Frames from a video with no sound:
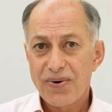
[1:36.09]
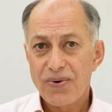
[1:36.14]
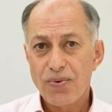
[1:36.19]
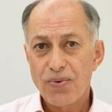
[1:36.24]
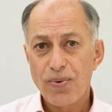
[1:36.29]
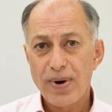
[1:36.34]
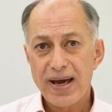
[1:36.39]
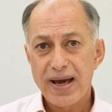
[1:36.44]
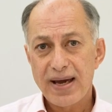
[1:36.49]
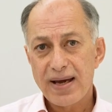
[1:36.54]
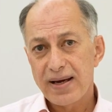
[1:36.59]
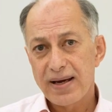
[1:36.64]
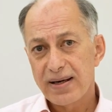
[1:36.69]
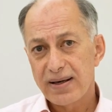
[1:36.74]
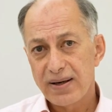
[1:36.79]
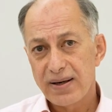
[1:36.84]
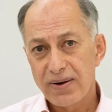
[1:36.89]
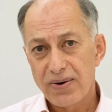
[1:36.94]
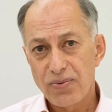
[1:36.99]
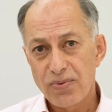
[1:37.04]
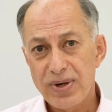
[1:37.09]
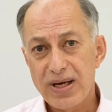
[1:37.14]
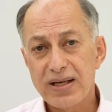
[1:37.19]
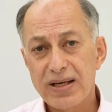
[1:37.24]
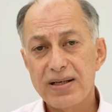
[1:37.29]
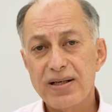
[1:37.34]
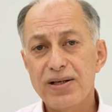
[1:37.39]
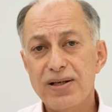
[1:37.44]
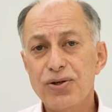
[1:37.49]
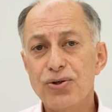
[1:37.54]
where we
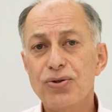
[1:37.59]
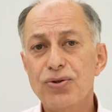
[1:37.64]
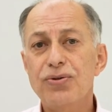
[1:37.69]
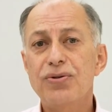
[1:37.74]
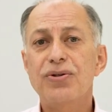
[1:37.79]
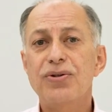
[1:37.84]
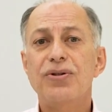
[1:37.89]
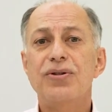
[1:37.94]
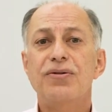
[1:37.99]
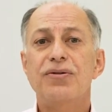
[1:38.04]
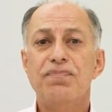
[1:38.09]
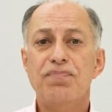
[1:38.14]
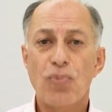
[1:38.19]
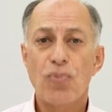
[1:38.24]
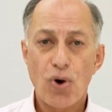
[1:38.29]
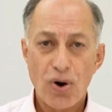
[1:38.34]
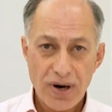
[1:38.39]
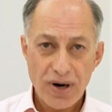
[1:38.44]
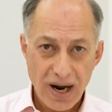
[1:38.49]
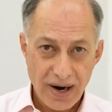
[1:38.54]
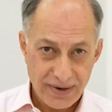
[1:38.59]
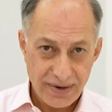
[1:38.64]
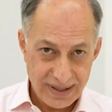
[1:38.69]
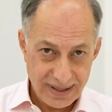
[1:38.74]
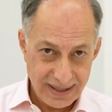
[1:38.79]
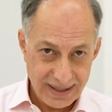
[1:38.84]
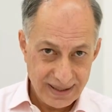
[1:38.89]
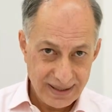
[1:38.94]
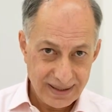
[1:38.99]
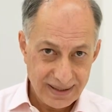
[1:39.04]
can do more
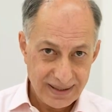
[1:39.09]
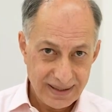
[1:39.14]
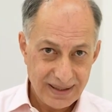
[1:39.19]
R&D,